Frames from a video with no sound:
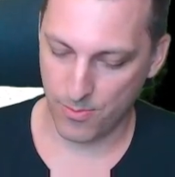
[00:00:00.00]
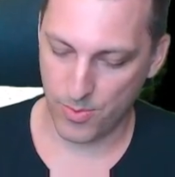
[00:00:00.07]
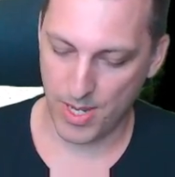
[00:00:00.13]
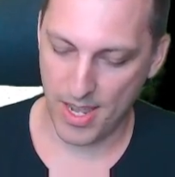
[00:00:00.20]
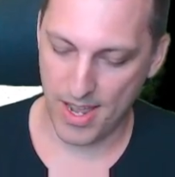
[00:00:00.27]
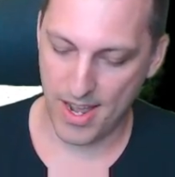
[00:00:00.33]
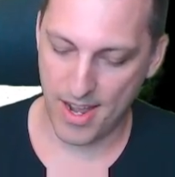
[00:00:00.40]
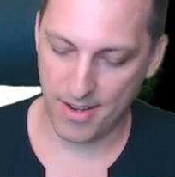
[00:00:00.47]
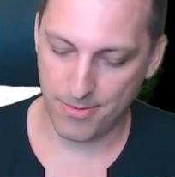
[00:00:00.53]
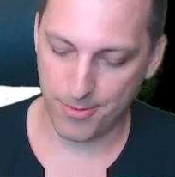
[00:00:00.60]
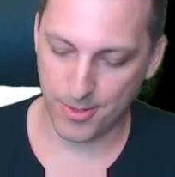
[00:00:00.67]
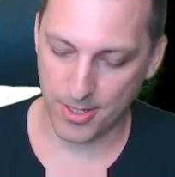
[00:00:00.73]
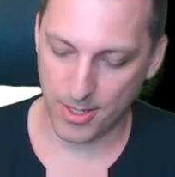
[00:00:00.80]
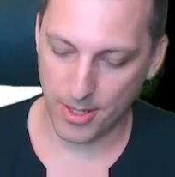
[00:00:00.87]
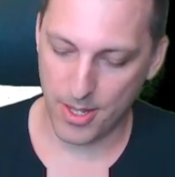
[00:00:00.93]
we have
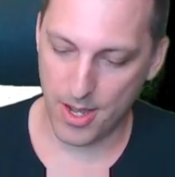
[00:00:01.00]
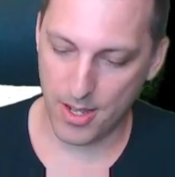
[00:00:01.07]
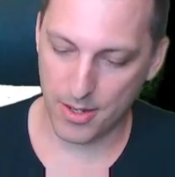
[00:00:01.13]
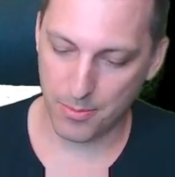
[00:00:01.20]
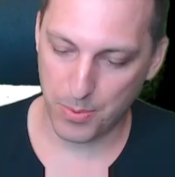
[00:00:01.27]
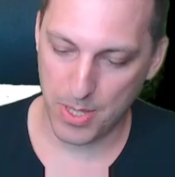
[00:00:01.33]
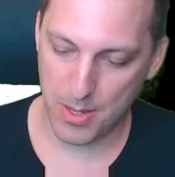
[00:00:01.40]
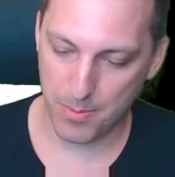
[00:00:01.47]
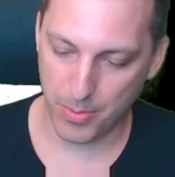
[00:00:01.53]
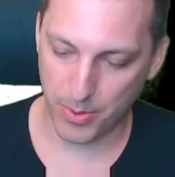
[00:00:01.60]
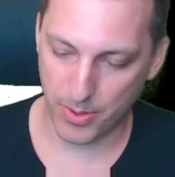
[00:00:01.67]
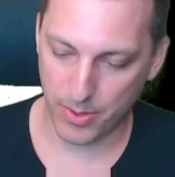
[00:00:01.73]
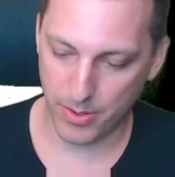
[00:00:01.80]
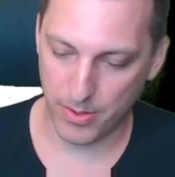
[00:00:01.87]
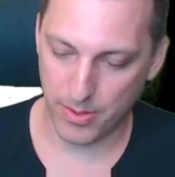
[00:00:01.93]
what a lot of
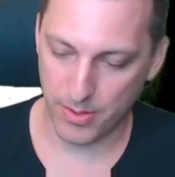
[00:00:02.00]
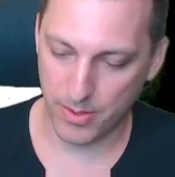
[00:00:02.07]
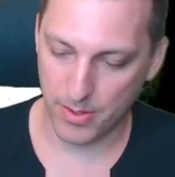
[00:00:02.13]
people